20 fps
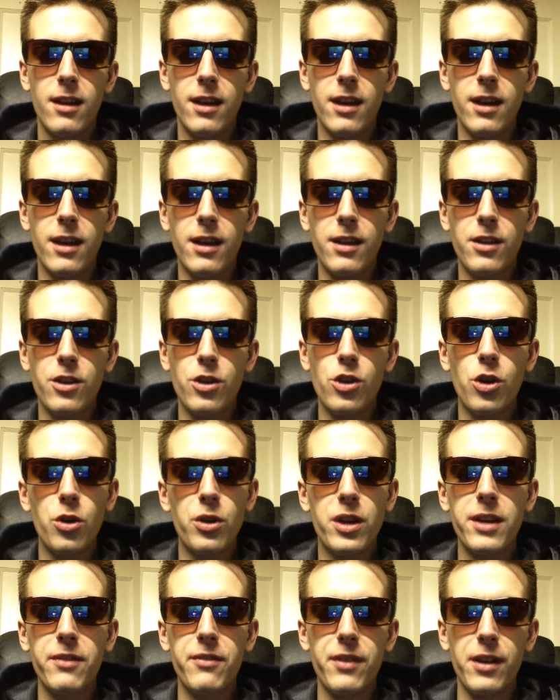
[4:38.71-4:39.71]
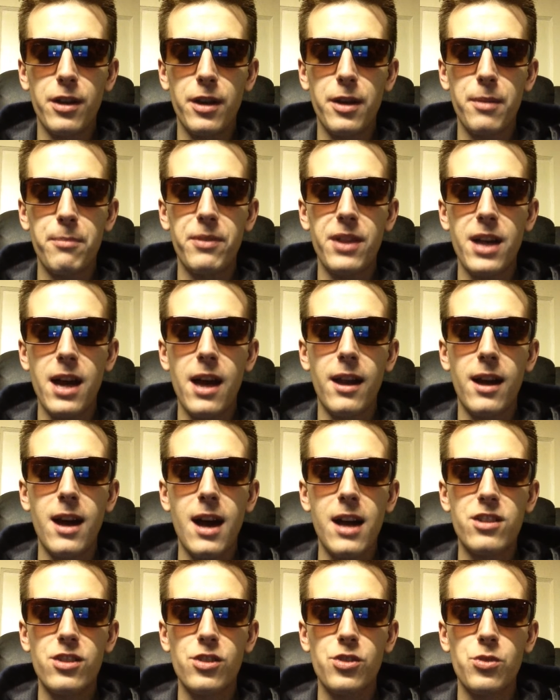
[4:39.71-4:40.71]
and you know giving him that
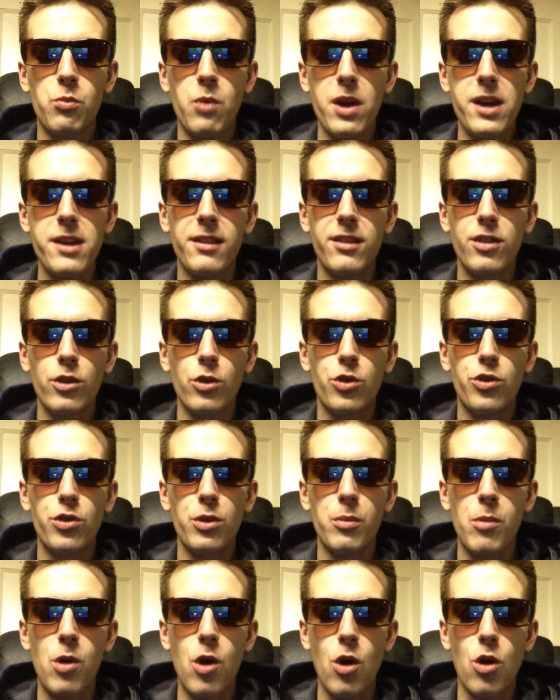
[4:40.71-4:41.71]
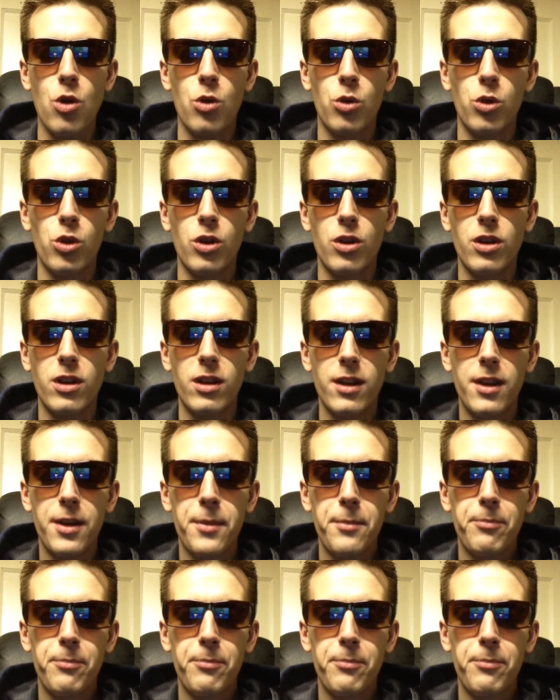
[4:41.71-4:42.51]
uh, just wait till tomorrow look.